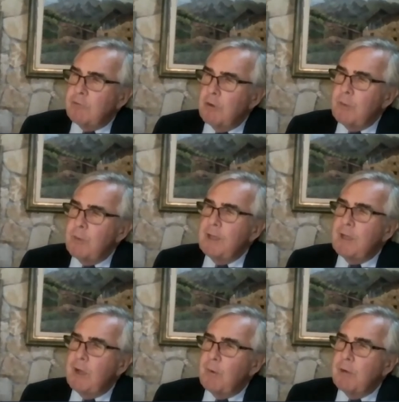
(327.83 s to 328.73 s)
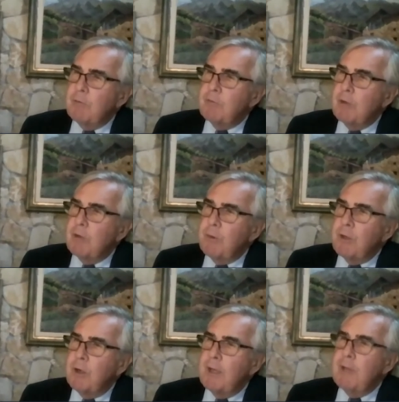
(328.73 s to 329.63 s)
we can go out with
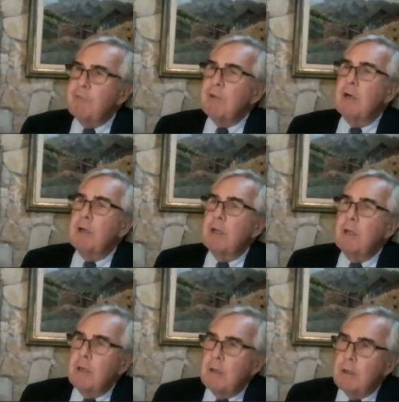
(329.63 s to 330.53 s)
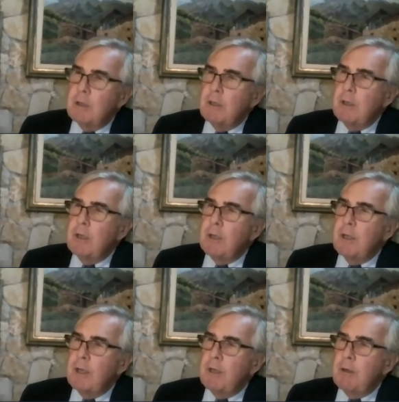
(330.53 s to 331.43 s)
our heads high
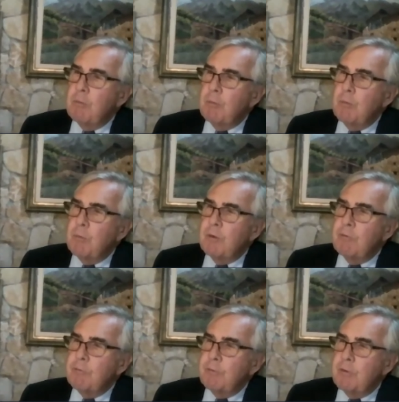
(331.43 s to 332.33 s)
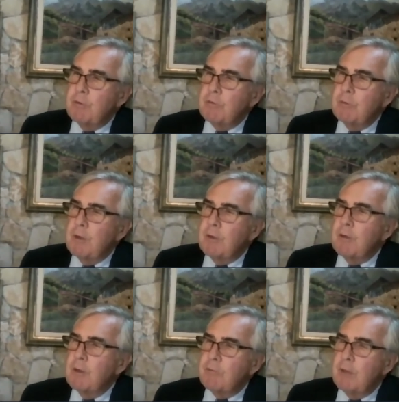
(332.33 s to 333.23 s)
in what is referred
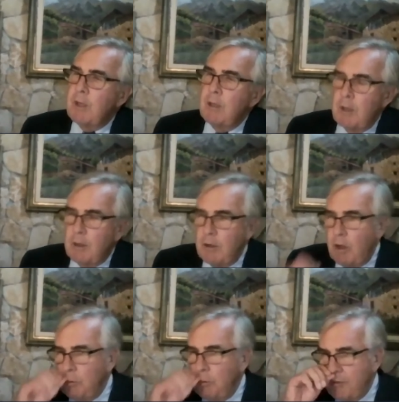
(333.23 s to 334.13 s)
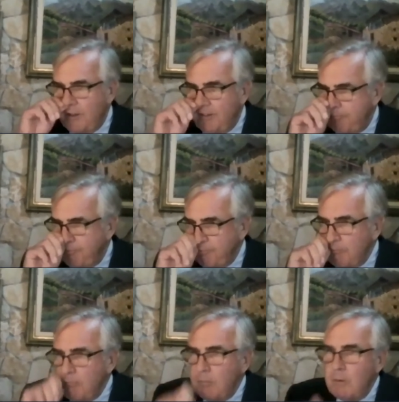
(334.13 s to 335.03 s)
to as a global Britain.
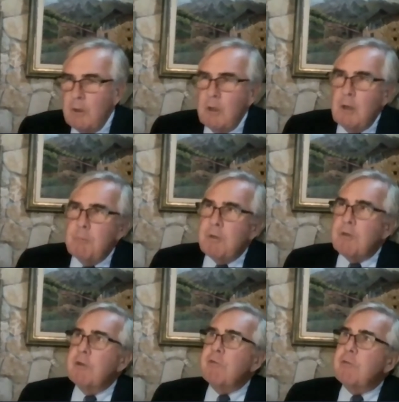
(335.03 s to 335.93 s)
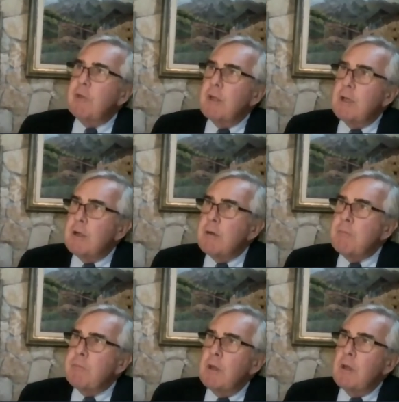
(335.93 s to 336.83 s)
But Chris,
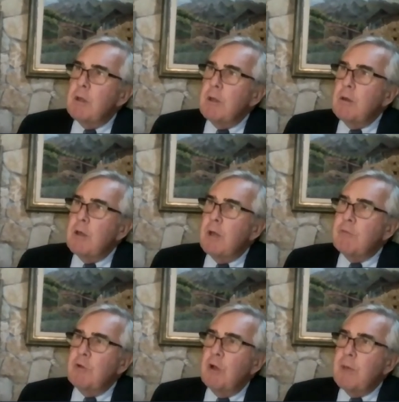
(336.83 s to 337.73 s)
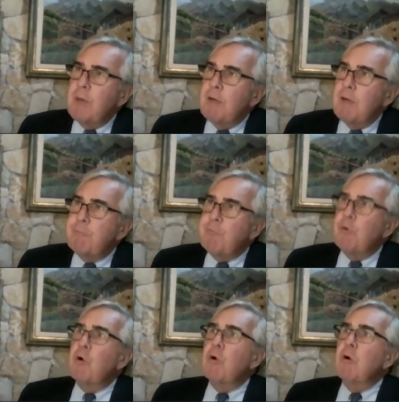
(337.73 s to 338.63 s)
as you know, we have
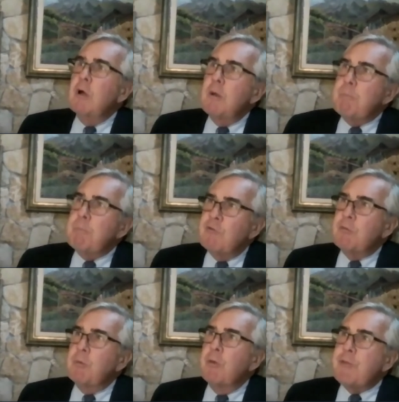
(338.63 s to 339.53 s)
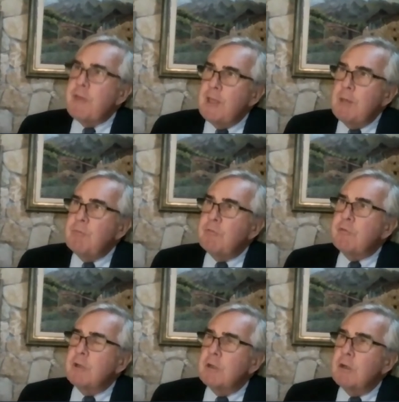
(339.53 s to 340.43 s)
4 principal
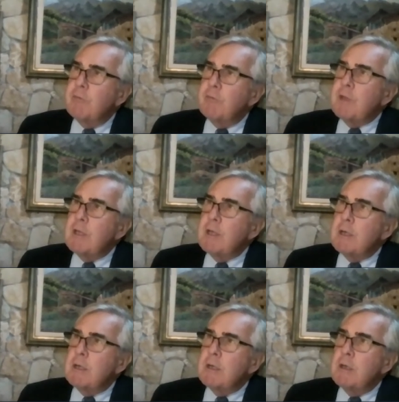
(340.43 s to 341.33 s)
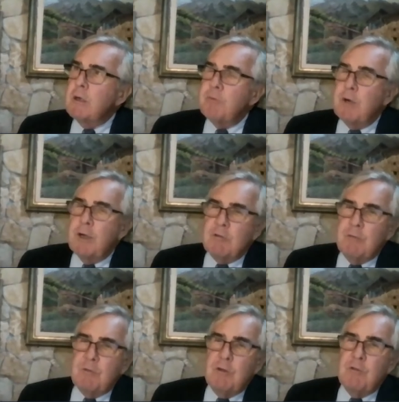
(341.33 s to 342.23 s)
themes of our
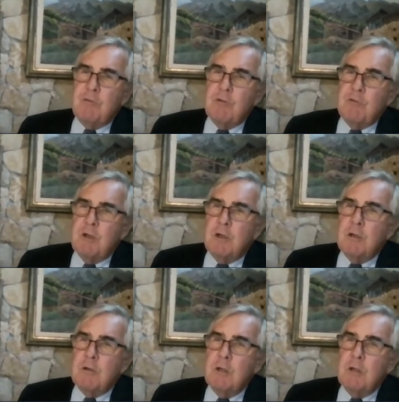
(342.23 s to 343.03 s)
activities to start.